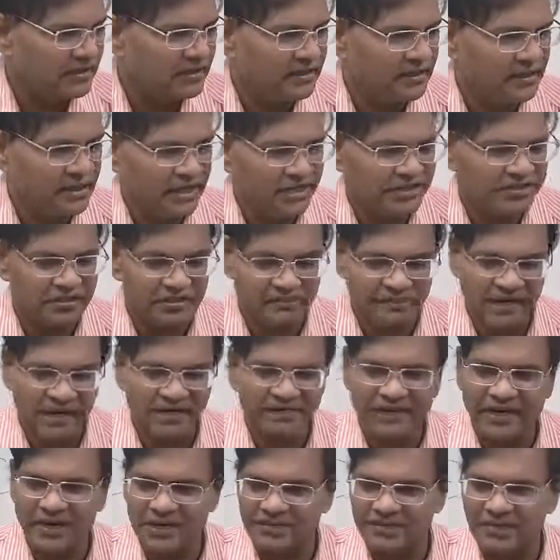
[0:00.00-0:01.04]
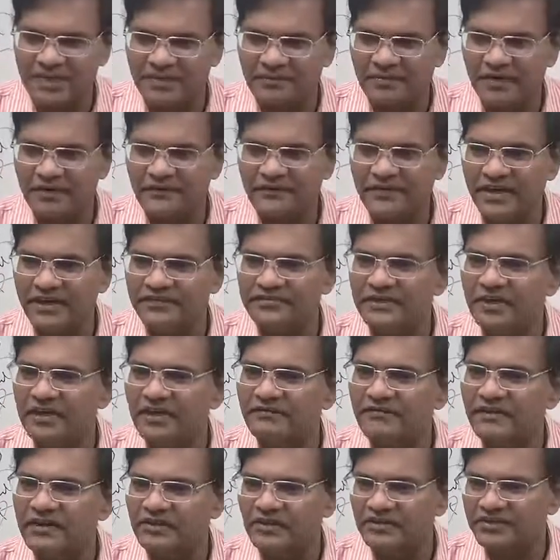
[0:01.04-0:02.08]
it should meet for extra number of days, and
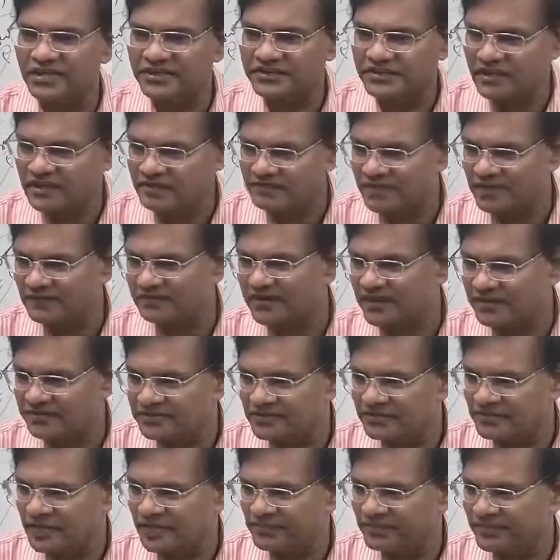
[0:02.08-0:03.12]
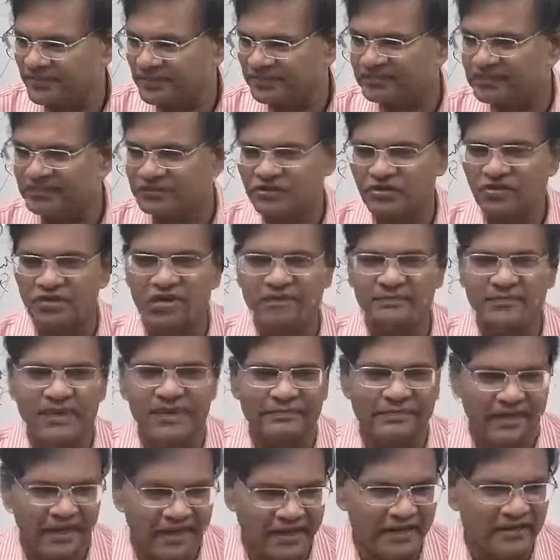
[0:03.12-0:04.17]
for those extra number of days, MPs should not be
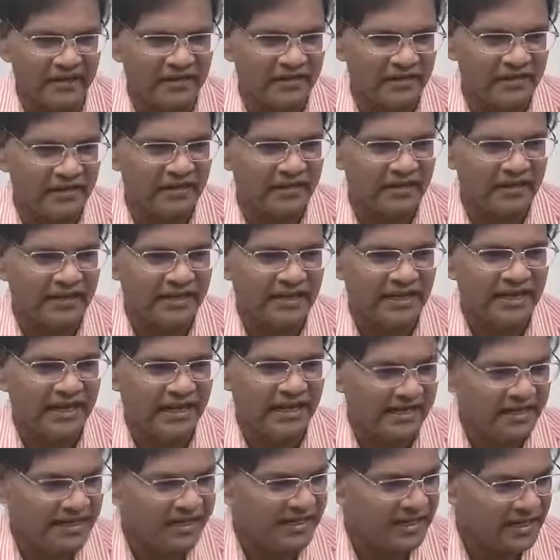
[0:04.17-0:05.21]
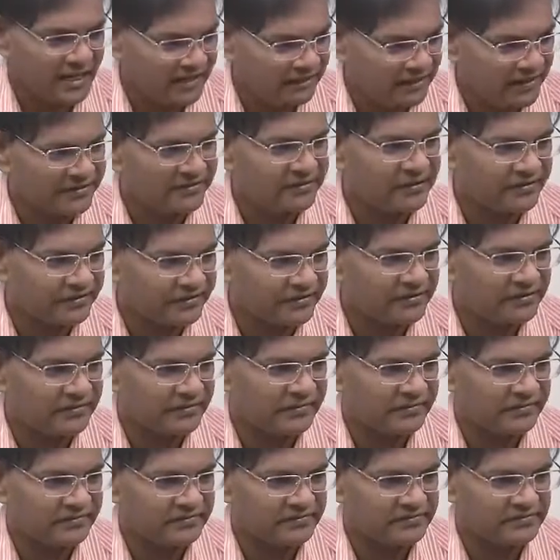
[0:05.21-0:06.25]
paid any allowances,
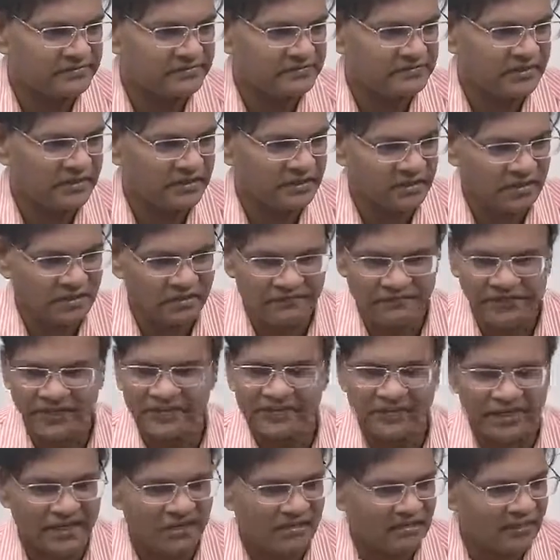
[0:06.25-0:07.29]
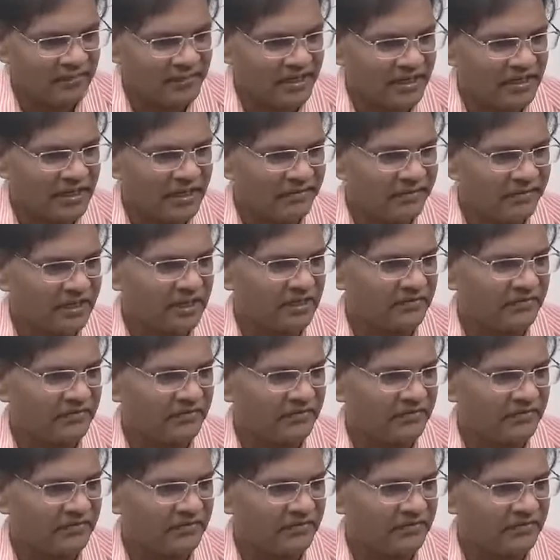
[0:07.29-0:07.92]
to fix accountability on the part of